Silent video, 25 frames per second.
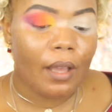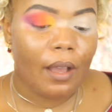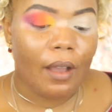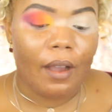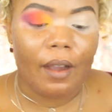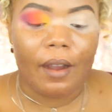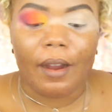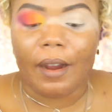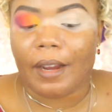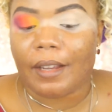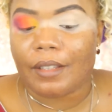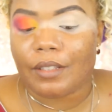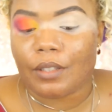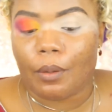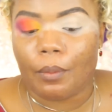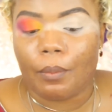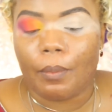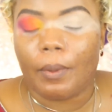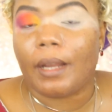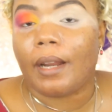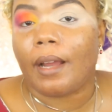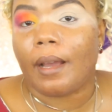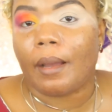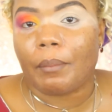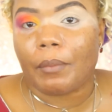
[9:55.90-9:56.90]
Alright, so
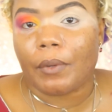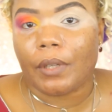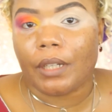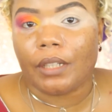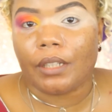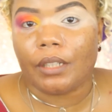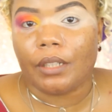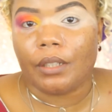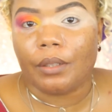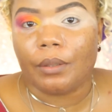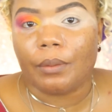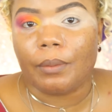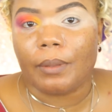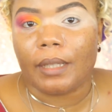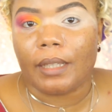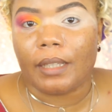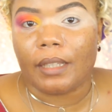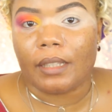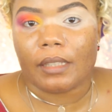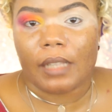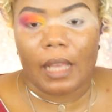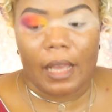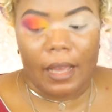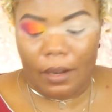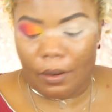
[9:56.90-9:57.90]
what I'm going to do
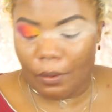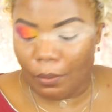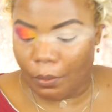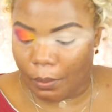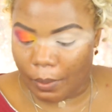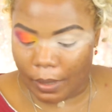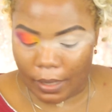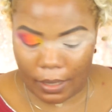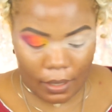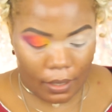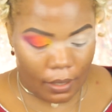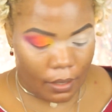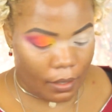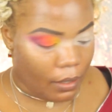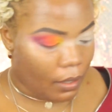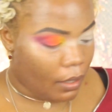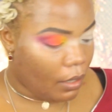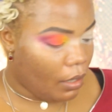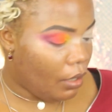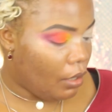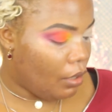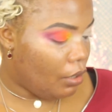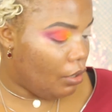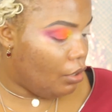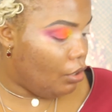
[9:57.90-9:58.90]
is add a wing
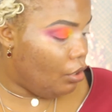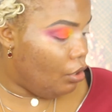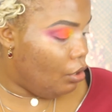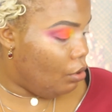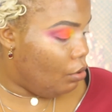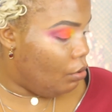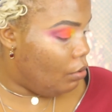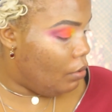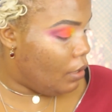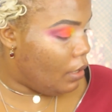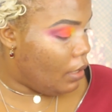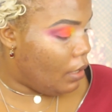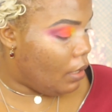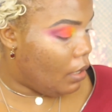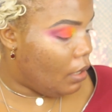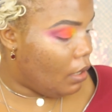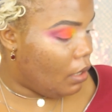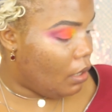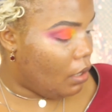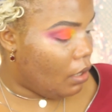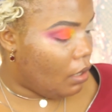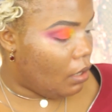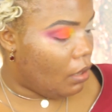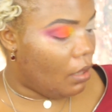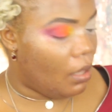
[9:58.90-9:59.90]

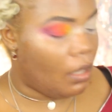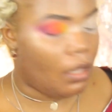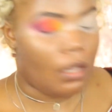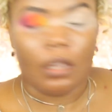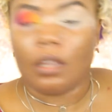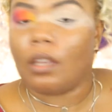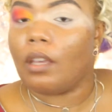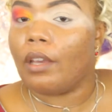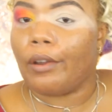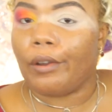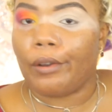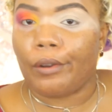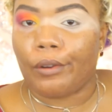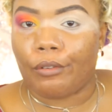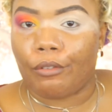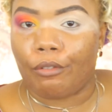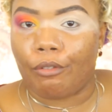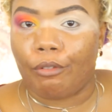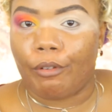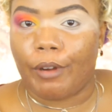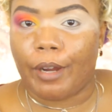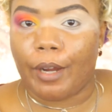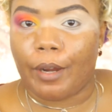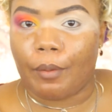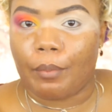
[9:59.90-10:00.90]
using the the
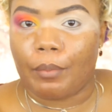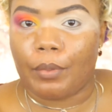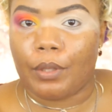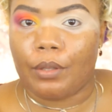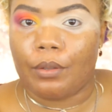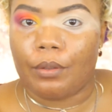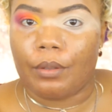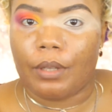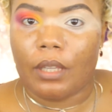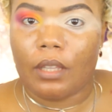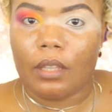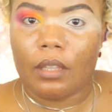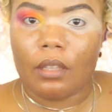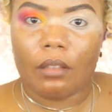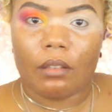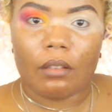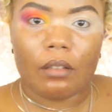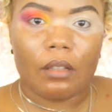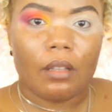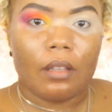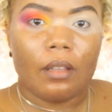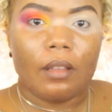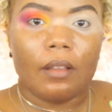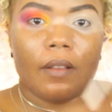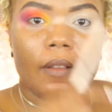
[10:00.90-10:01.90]
Rare Beauty
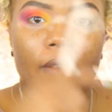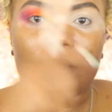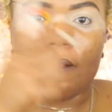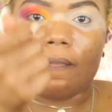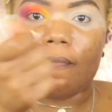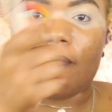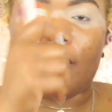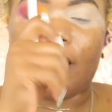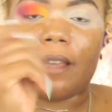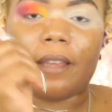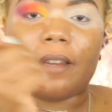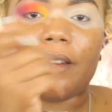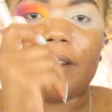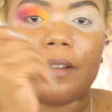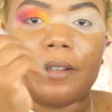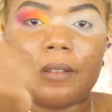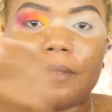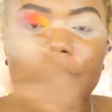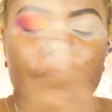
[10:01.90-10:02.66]
liner.